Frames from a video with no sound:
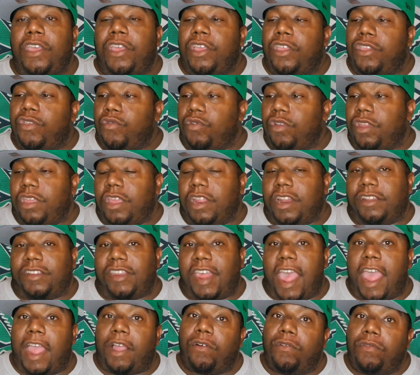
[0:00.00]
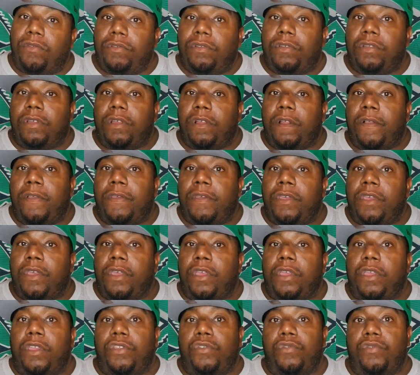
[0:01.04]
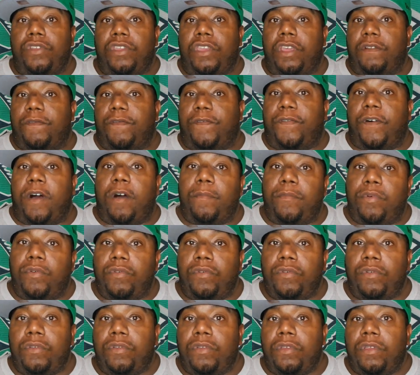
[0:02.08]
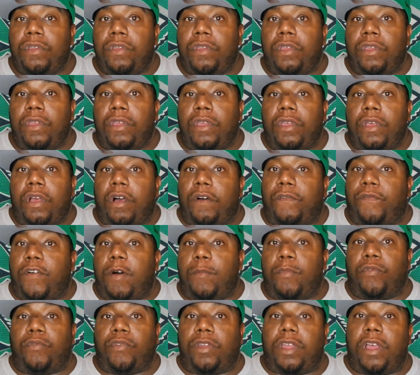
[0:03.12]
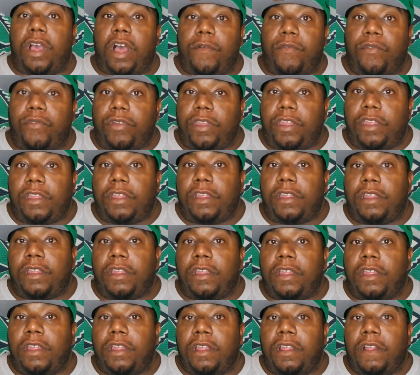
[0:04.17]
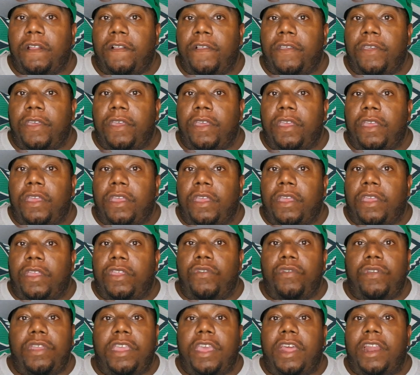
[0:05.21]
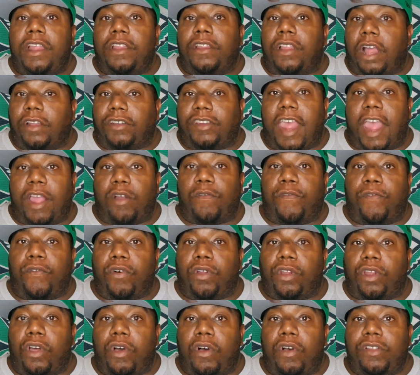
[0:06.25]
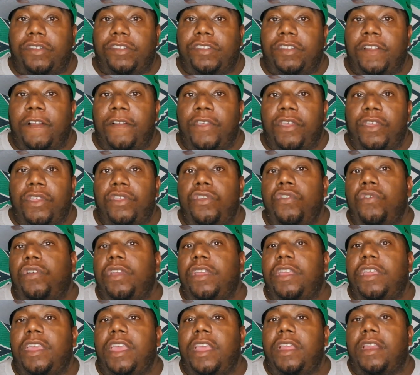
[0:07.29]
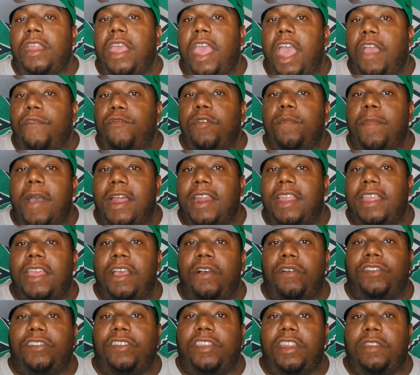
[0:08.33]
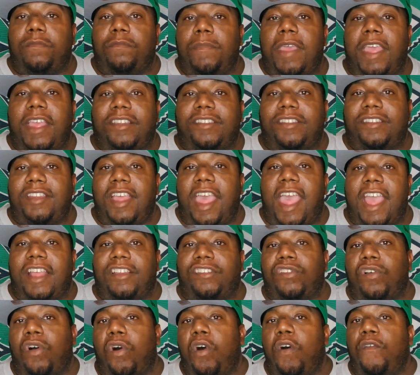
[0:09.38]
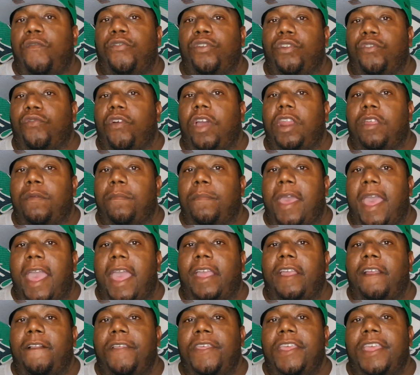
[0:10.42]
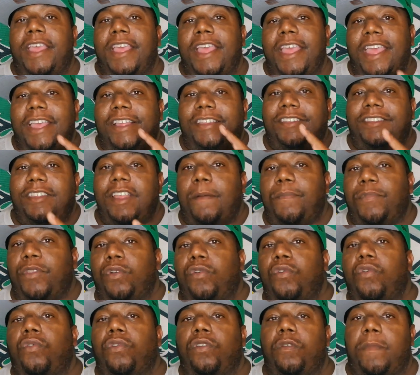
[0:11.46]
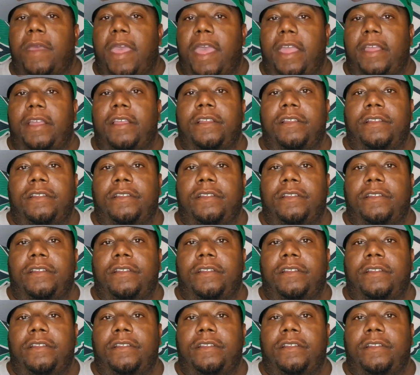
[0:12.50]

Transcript: You can get a tackle, you can get a fumble, a fumble recovery, you can get a tackle for a loss. You can get, everybody else can make stats off of the running back except the quarterback.